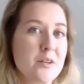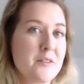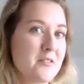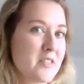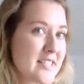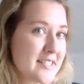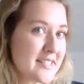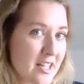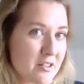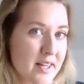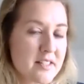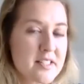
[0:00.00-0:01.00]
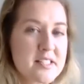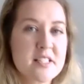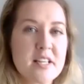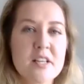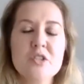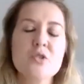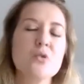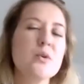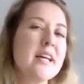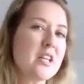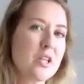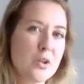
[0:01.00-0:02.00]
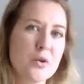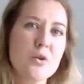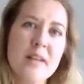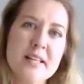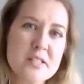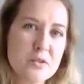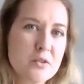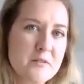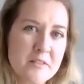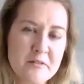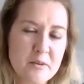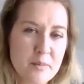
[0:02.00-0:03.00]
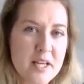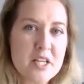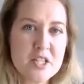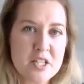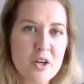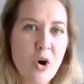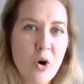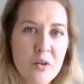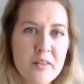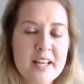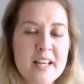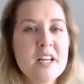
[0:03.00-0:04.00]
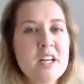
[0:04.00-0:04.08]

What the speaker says: If you've accelerated the schedule, include all that sort of information on there.